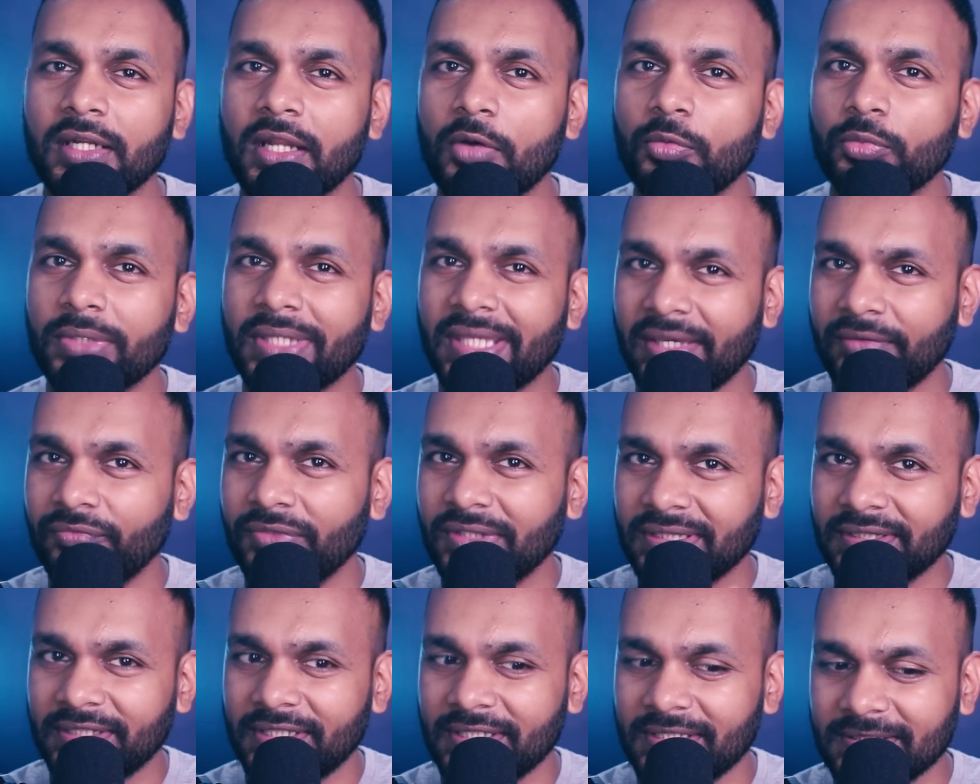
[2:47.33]
Now,
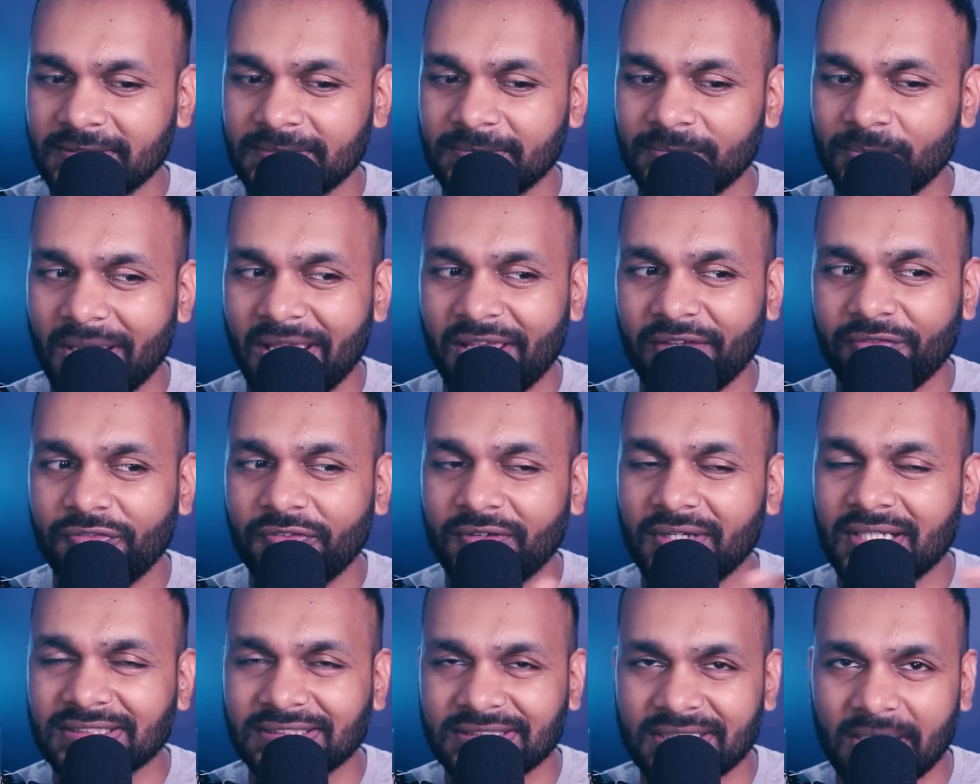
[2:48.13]
given this, if
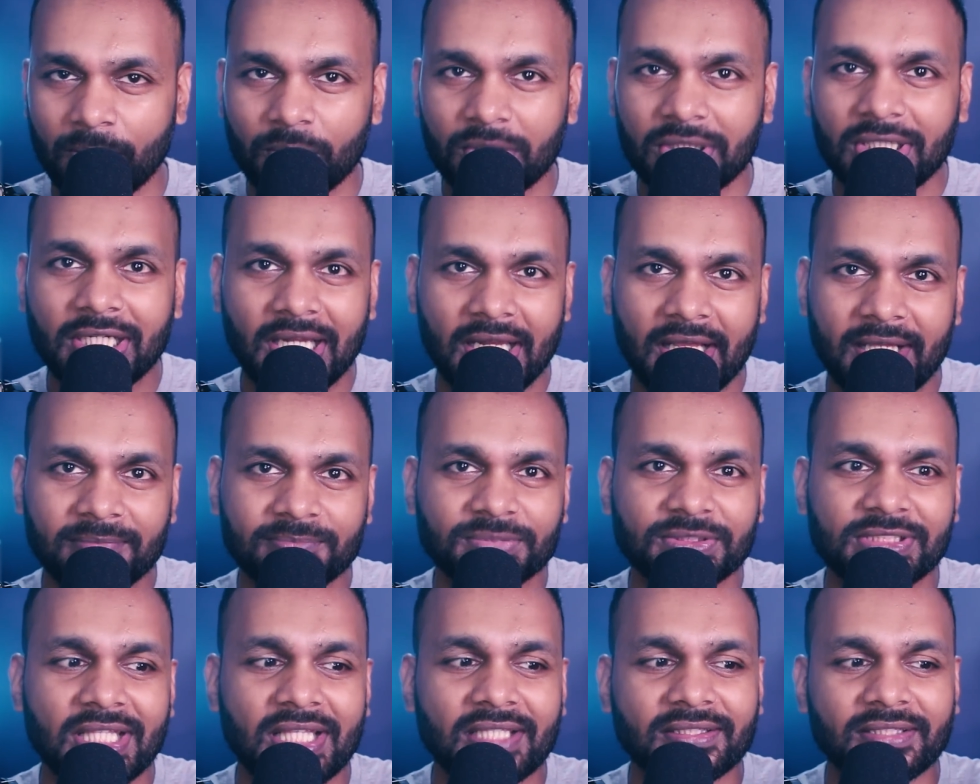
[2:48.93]
someone
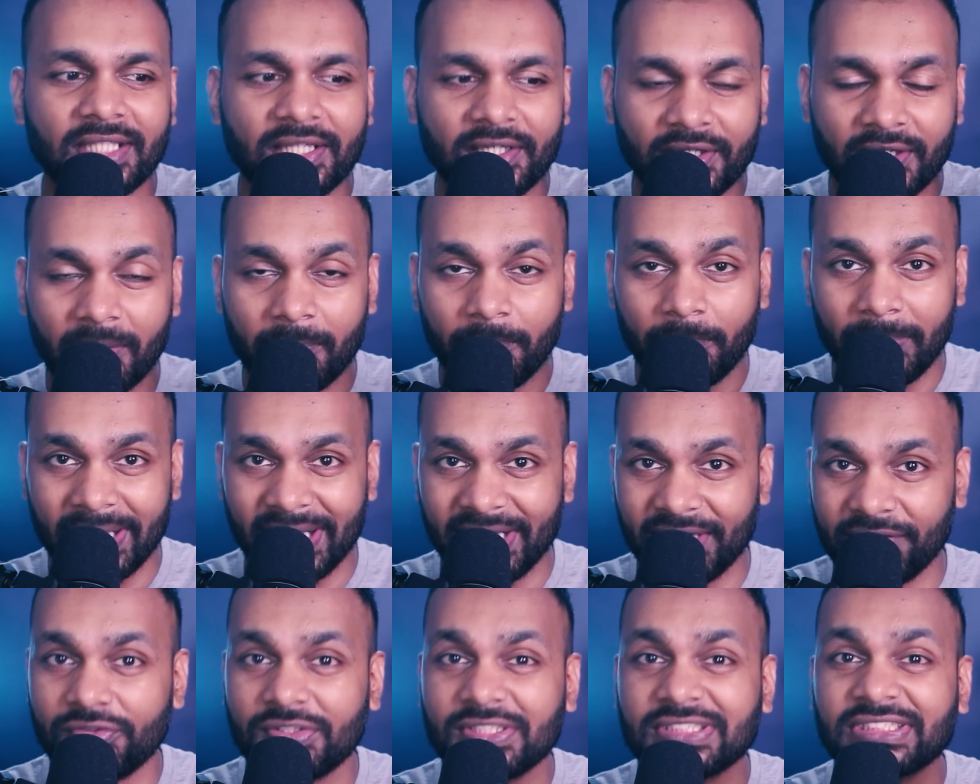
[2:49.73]
claims that there are
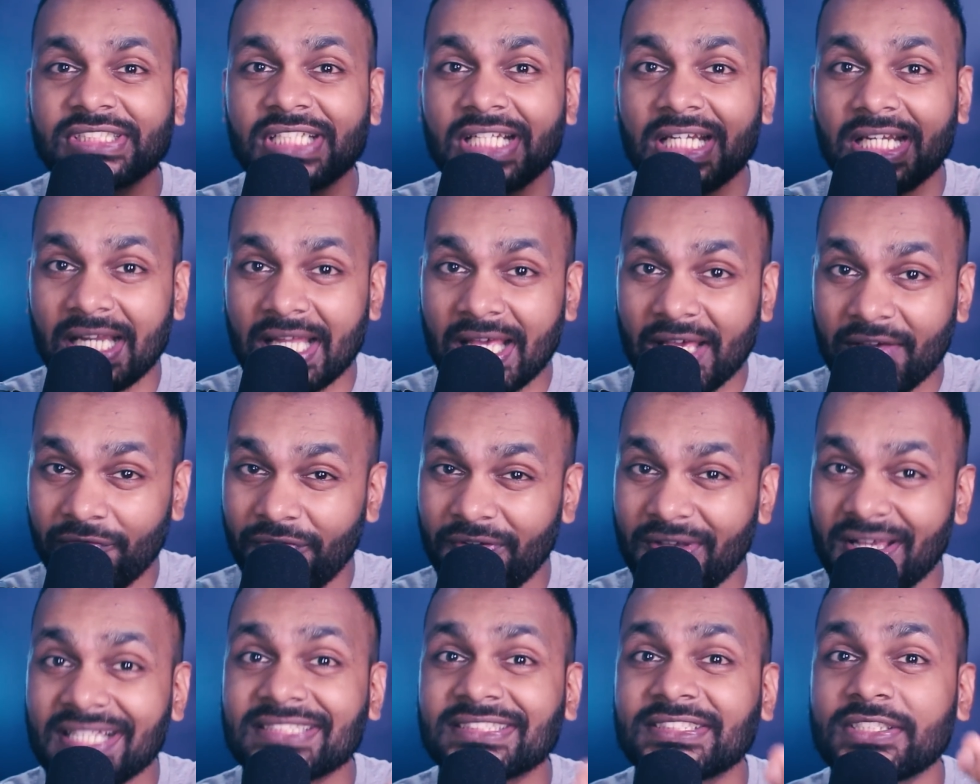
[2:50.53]
beneficial
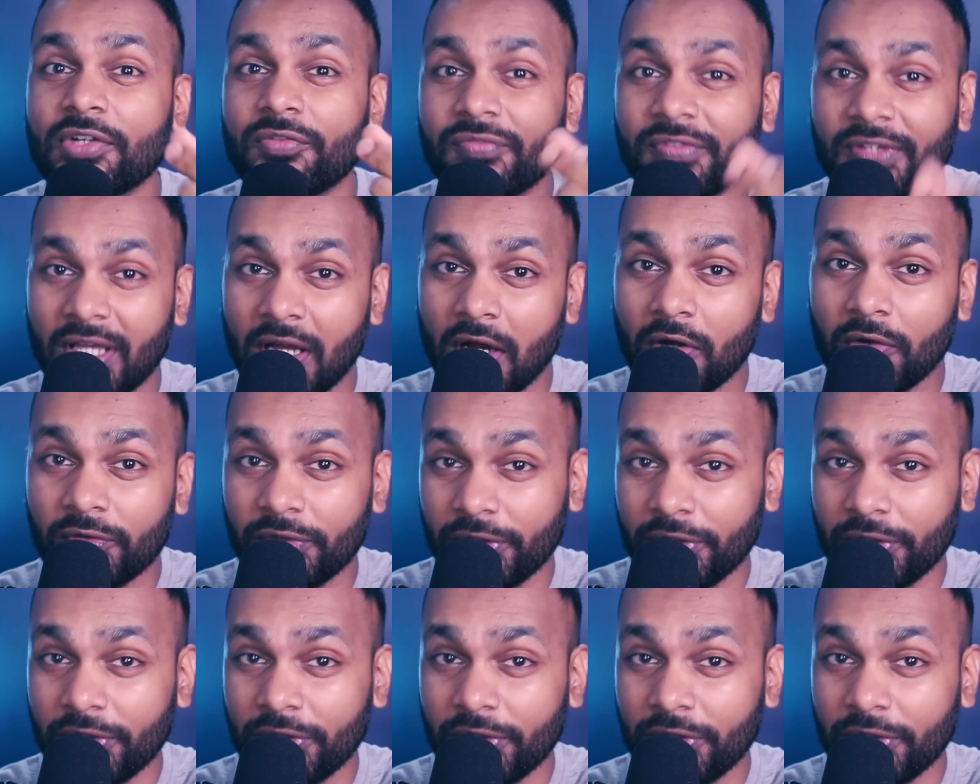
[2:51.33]
effects of cow